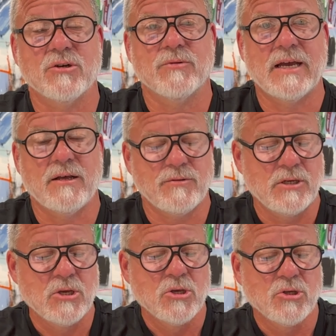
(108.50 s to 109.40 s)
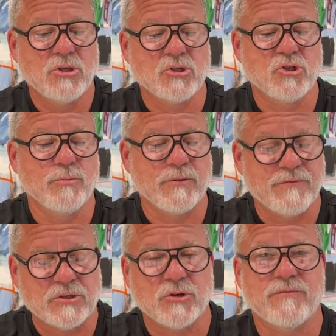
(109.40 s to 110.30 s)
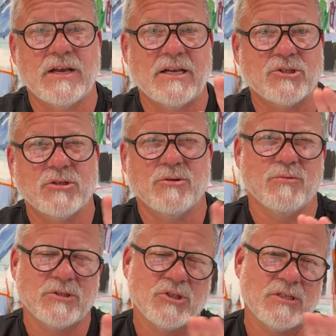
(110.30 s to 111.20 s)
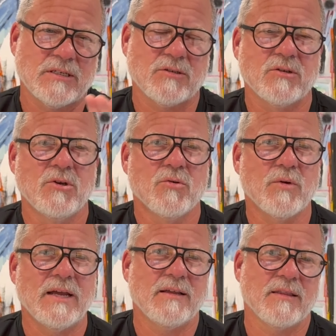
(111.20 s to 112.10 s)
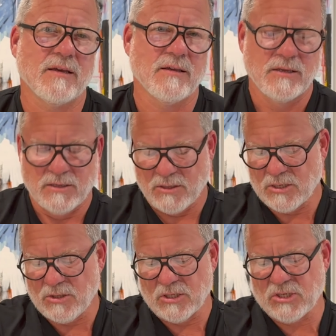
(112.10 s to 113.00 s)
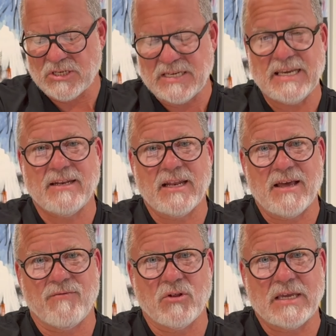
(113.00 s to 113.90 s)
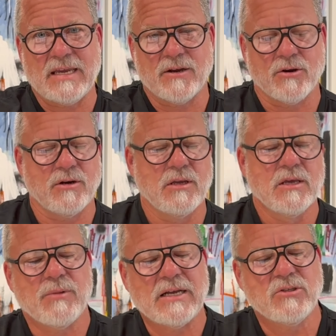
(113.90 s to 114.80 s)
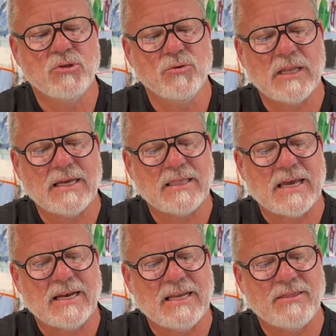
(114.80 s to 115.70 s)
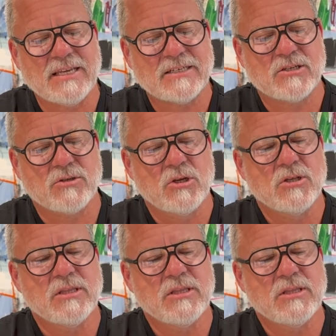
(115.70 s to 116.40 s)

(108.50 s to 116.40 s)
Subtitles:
around. The superficial fascia, which sits right at the skin level here. I do like that. In this